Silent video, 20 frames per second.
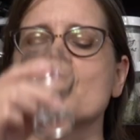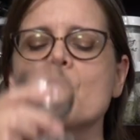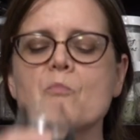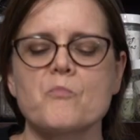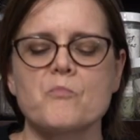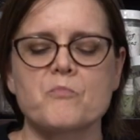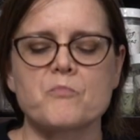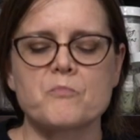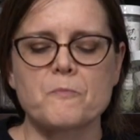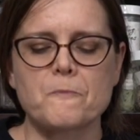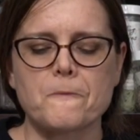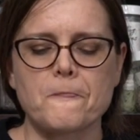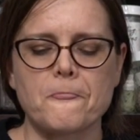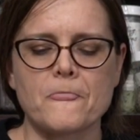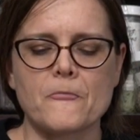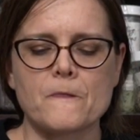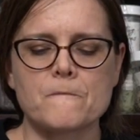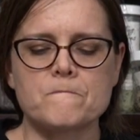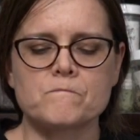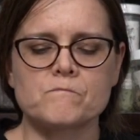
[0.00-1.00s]

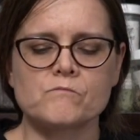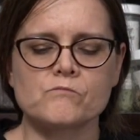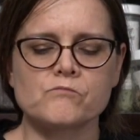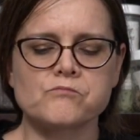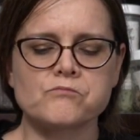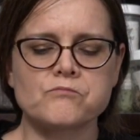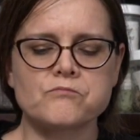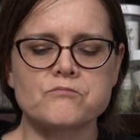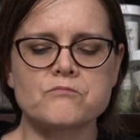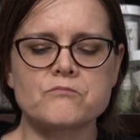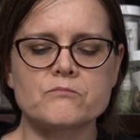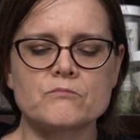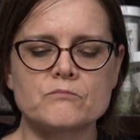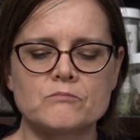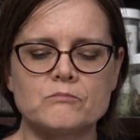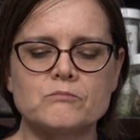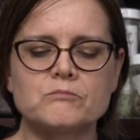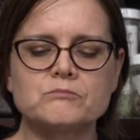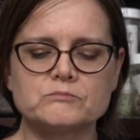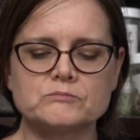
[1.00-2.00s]

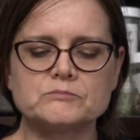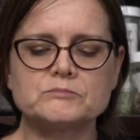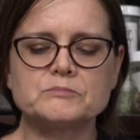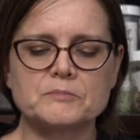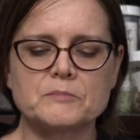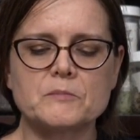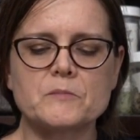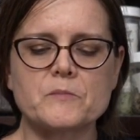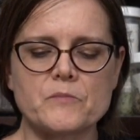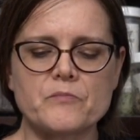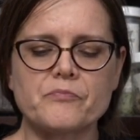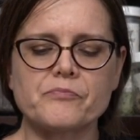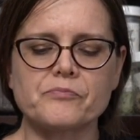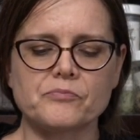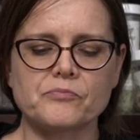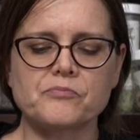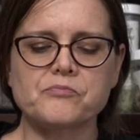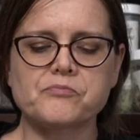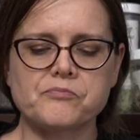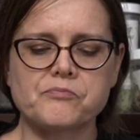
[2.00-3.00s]

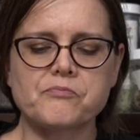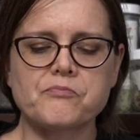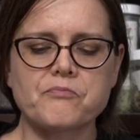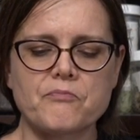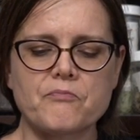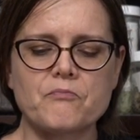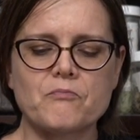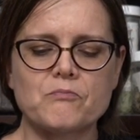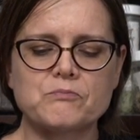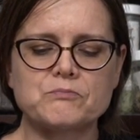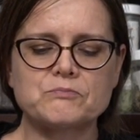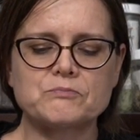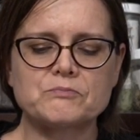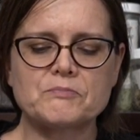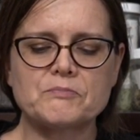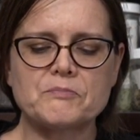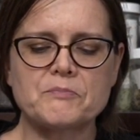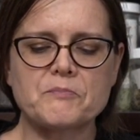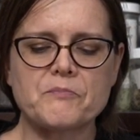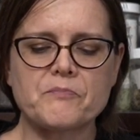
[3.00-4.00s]

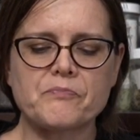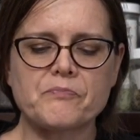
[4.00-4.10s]
(silent)